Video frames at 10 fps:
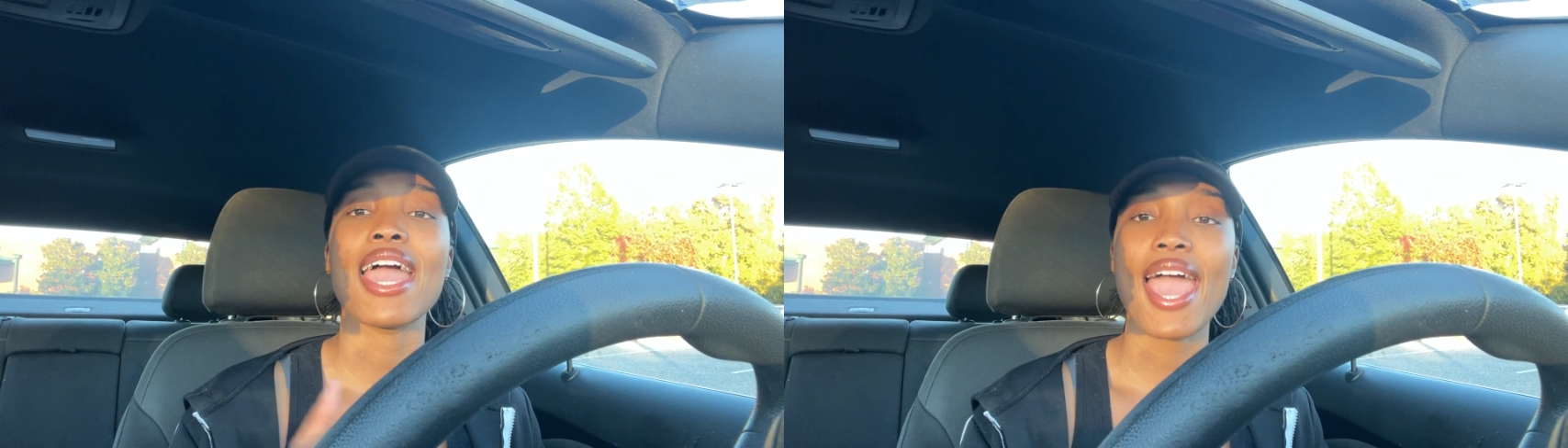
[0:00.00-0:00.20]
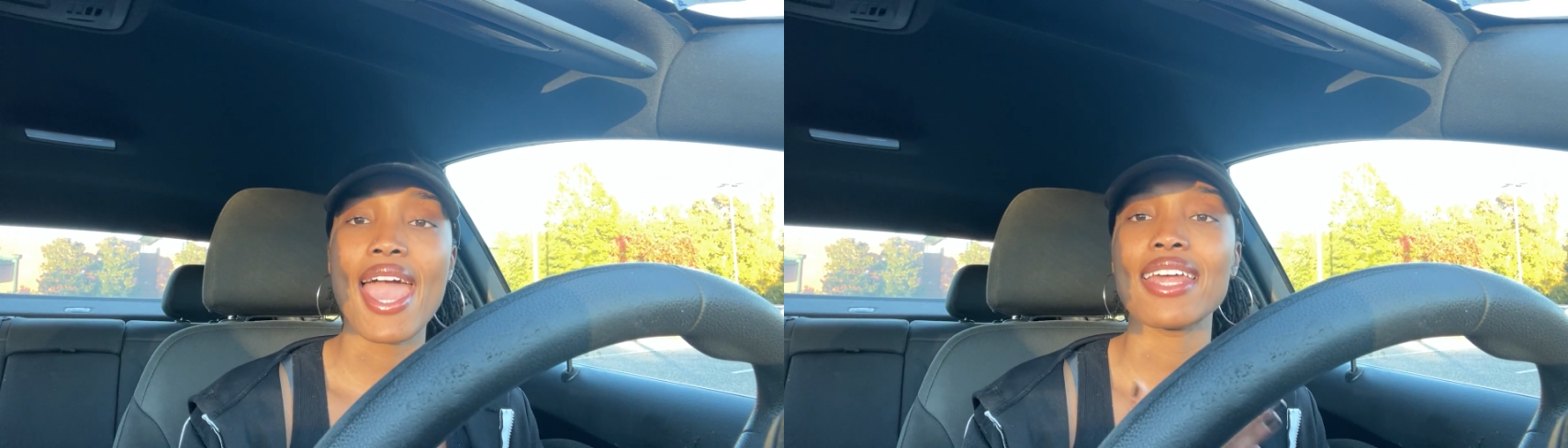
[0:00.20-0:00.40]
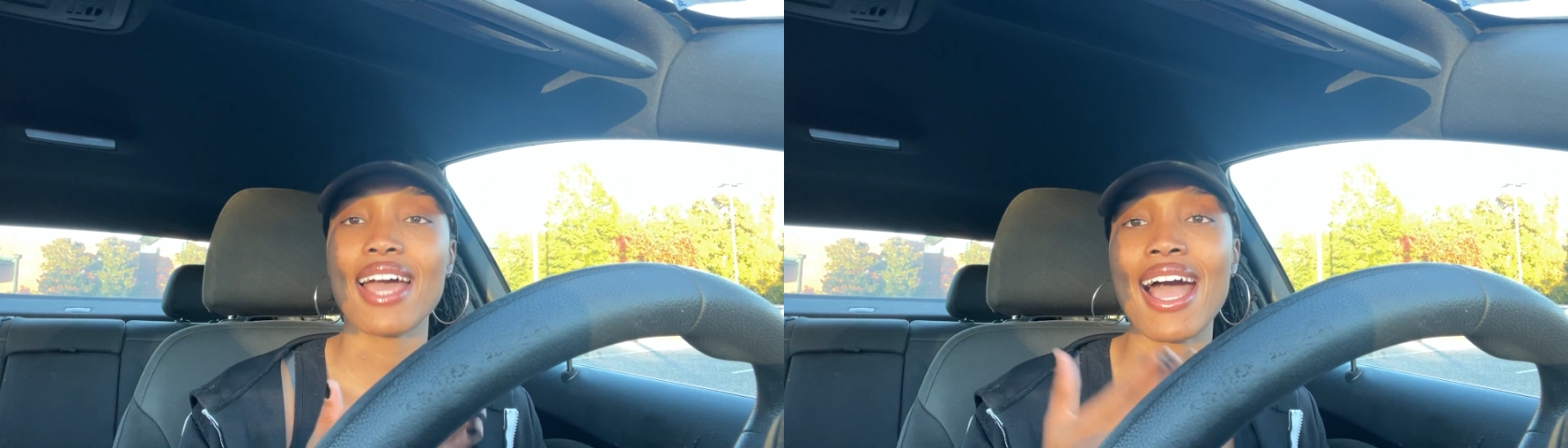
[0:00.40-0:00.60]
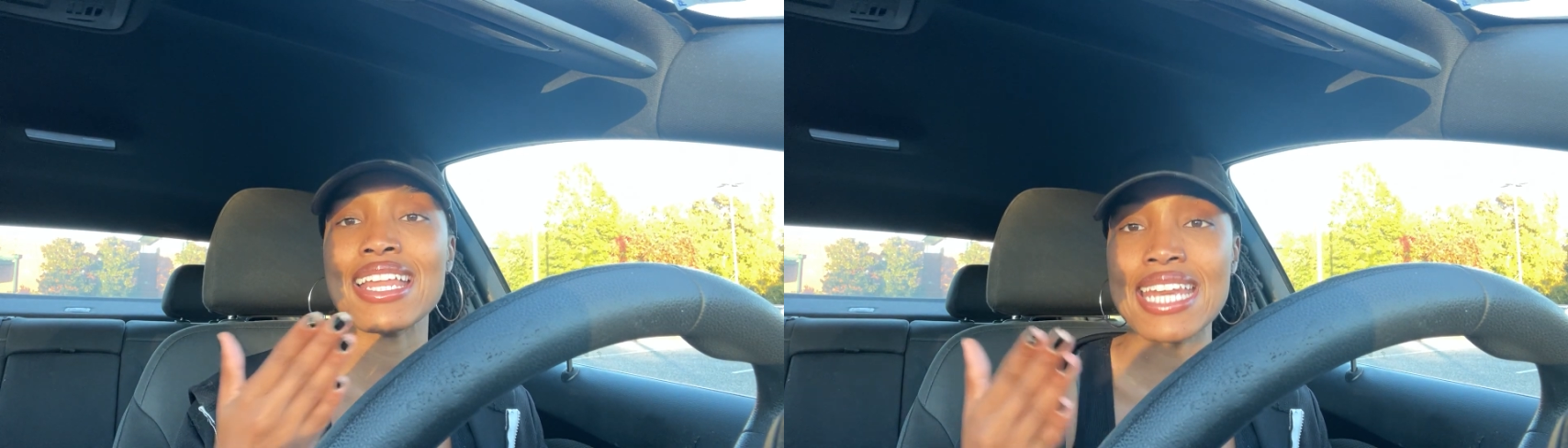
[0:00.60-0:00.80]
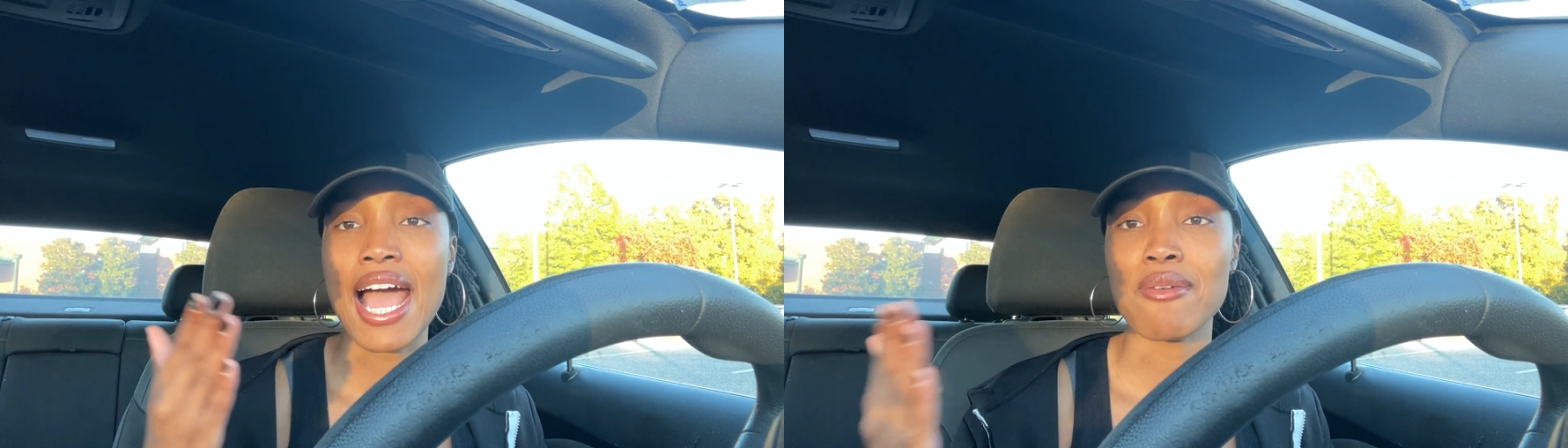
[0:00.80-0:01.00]
had I
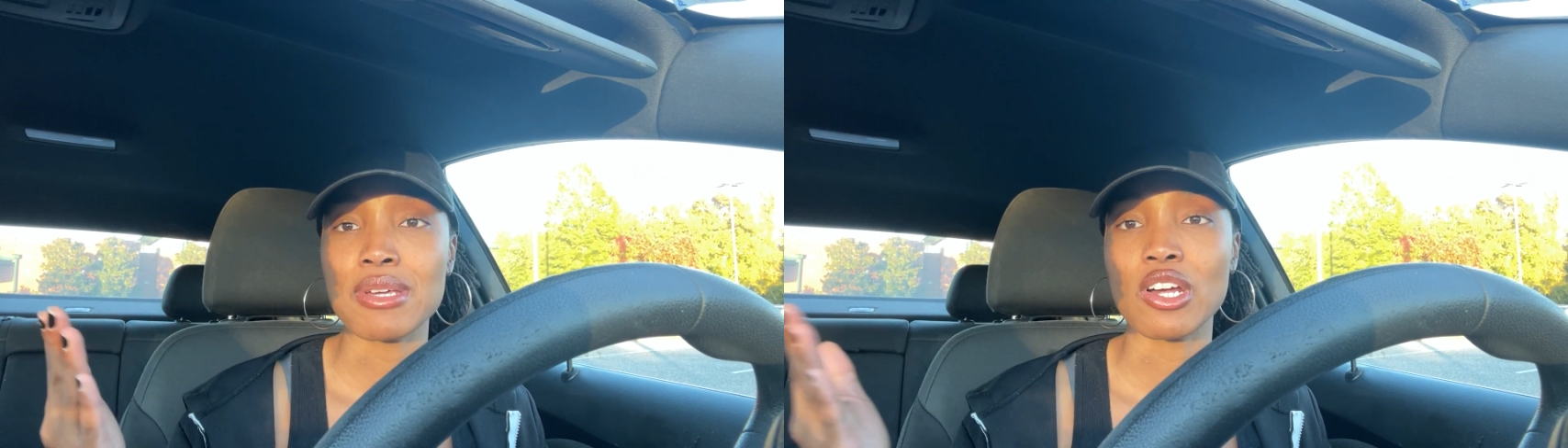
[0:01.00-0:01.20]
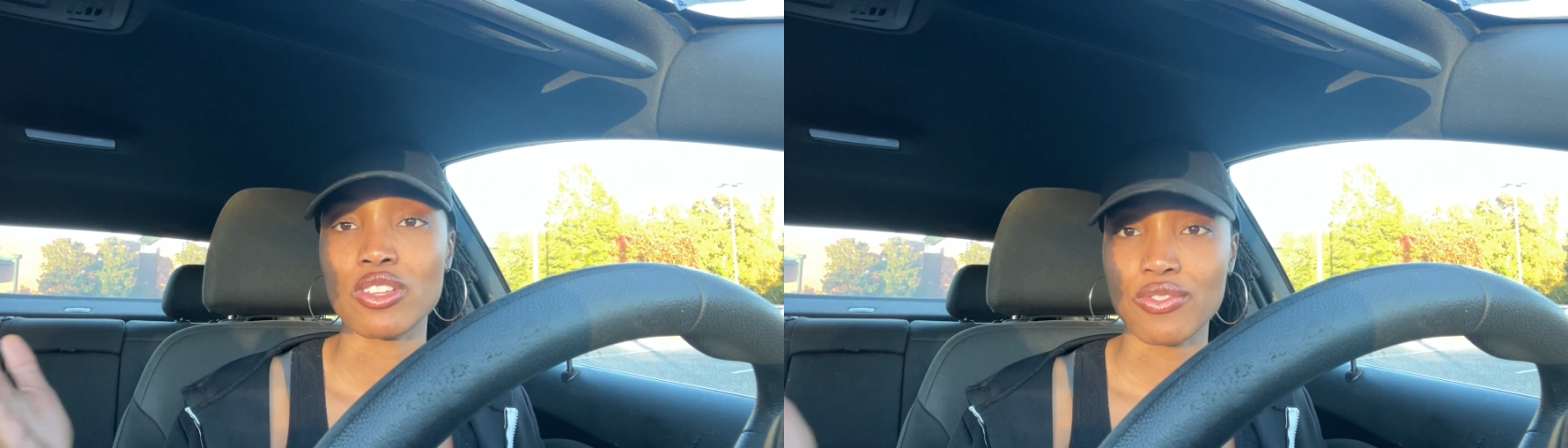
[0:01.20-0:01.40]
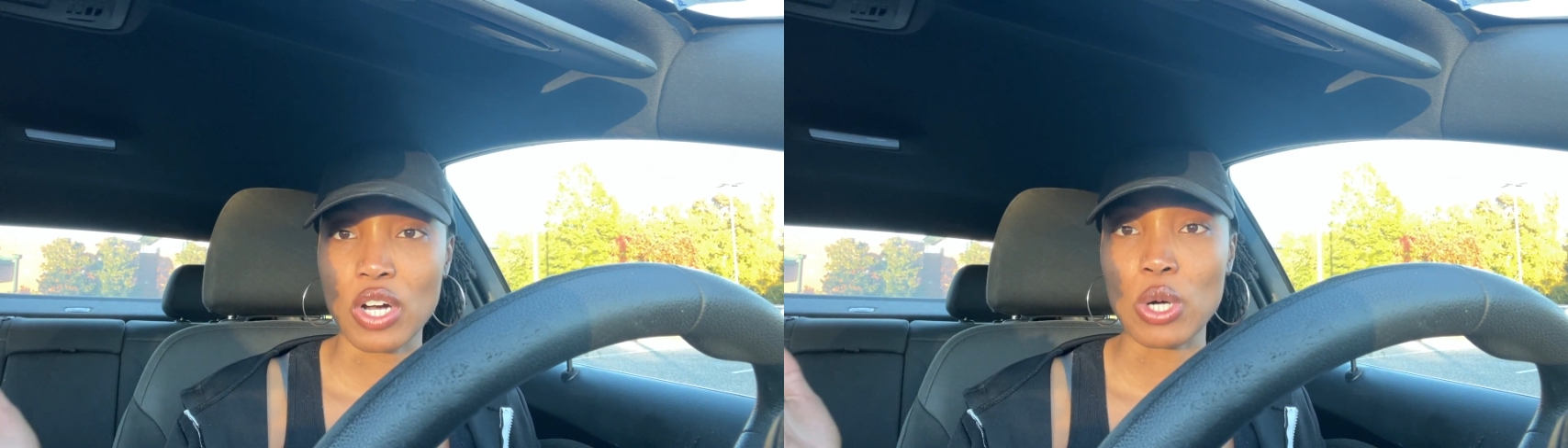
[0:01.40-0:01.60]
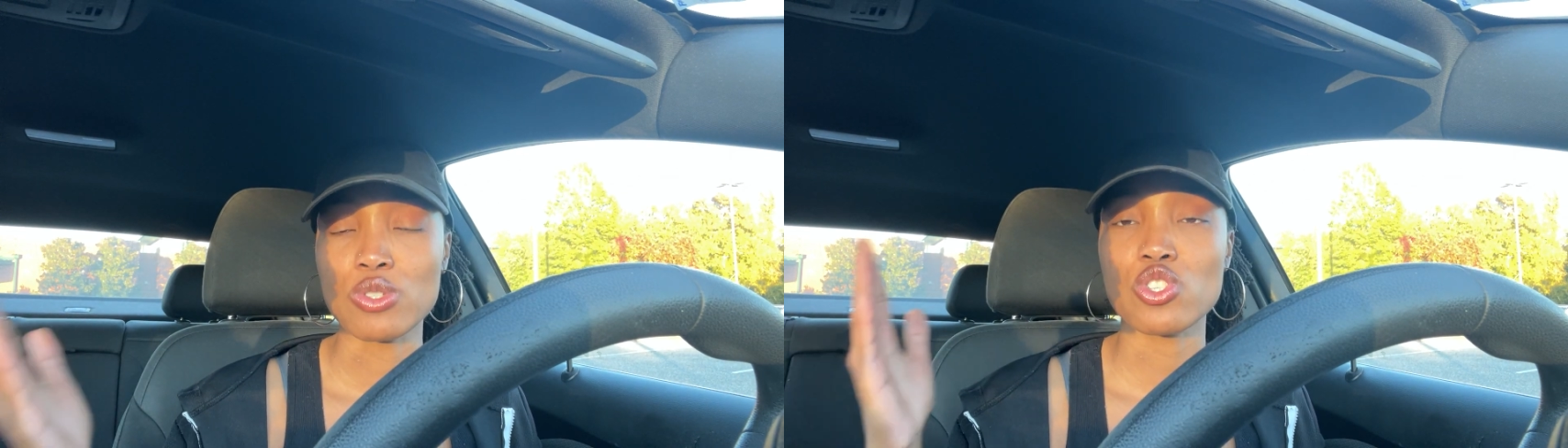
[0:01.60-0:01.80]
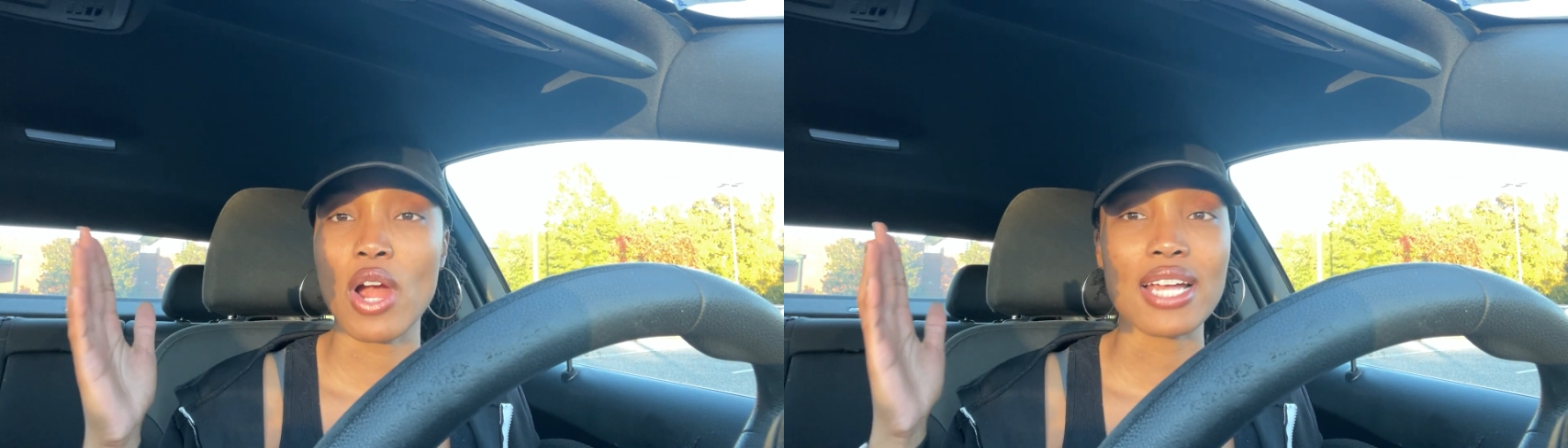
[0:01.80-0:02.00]
not been on the
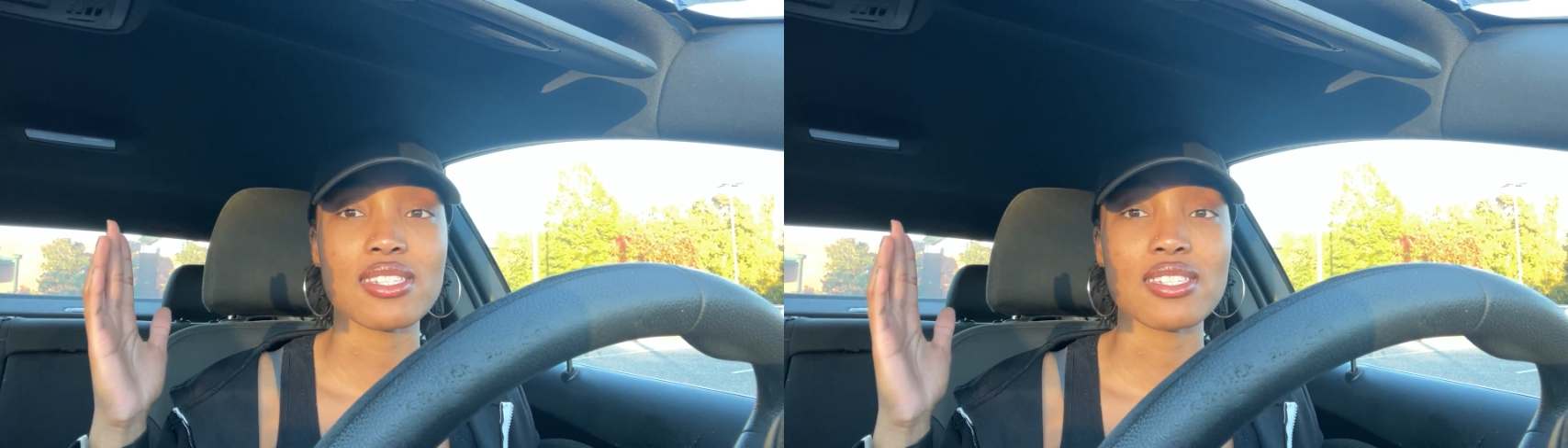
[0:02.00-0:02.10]
phone trying